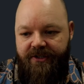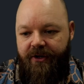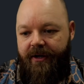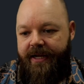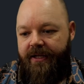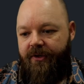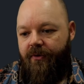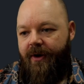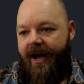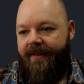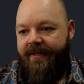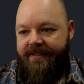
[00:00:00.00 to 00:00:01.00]
So you need to
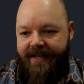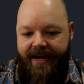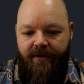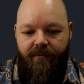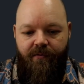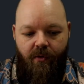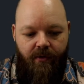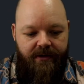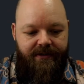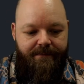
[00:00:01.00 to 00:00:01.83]
understand, of course,